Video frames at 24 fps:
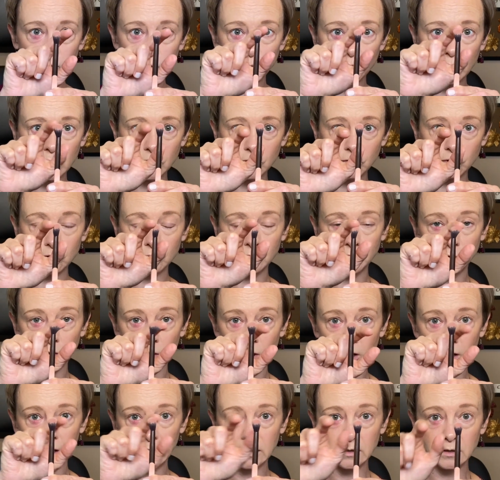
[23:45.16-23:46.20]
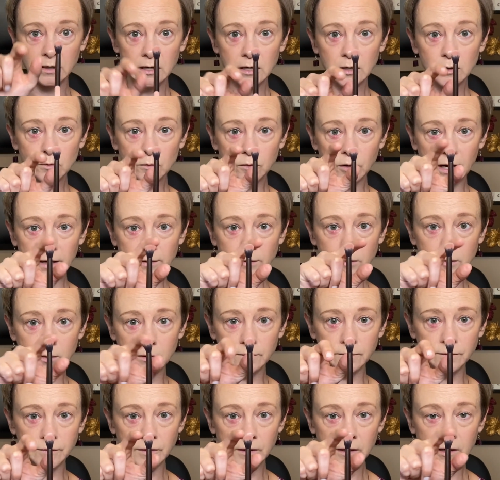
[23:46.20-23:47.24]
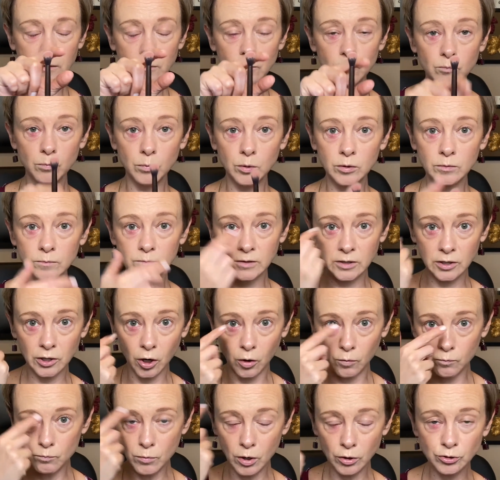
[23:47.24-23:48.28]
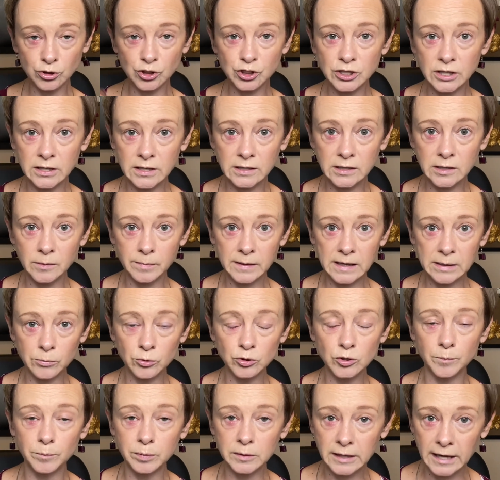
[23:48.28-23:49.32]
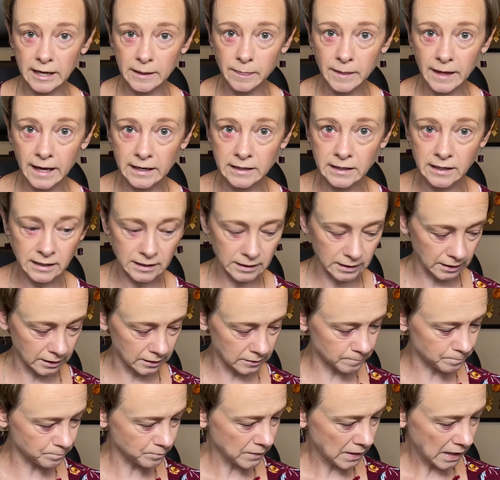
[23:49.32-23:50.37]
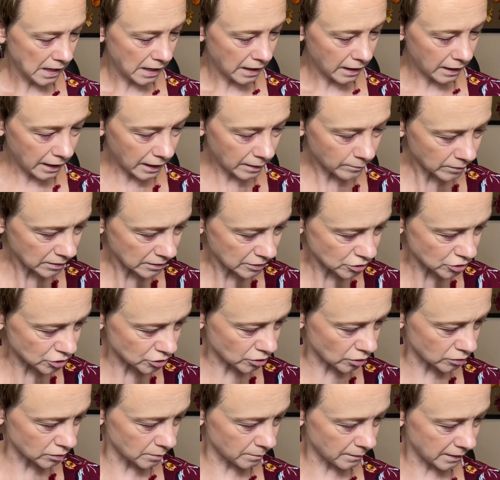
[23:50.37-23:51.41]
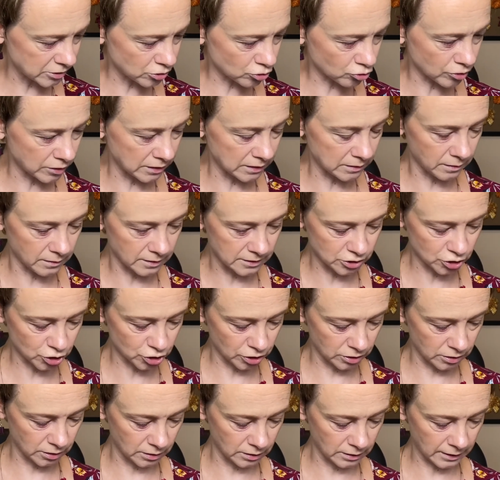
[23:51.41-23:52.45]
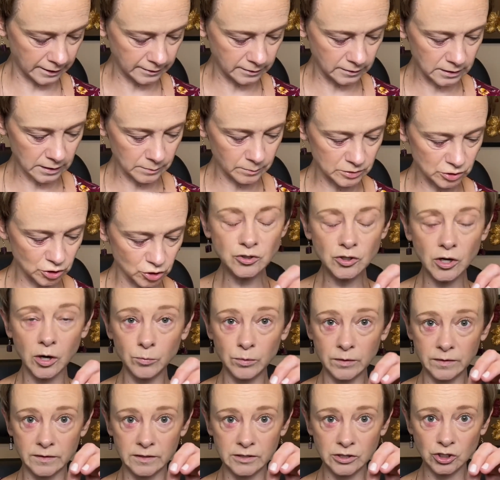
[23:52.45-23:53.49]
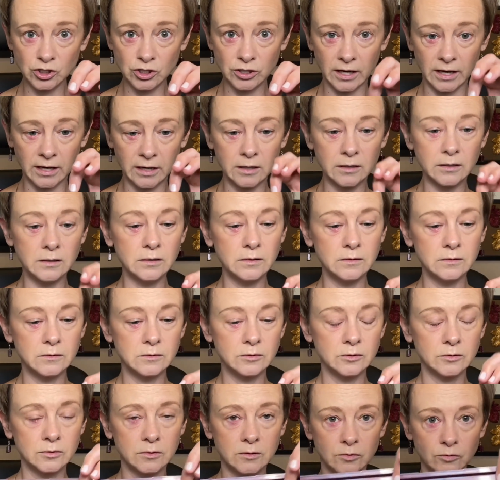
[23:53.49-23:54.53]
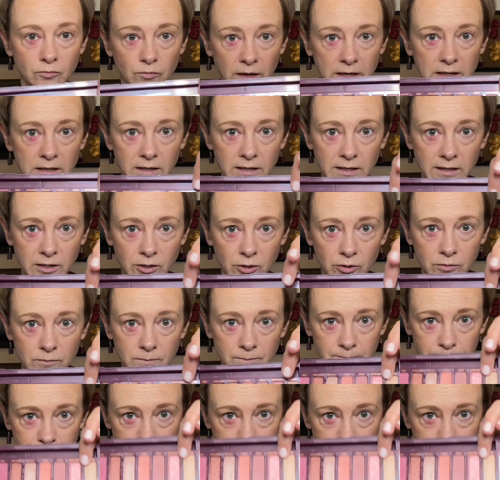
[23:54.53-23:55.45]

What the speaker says: where you've got lots of, motion to be able to blend that in. I'm going to start in my transition. I think I'm going to start with this shade right here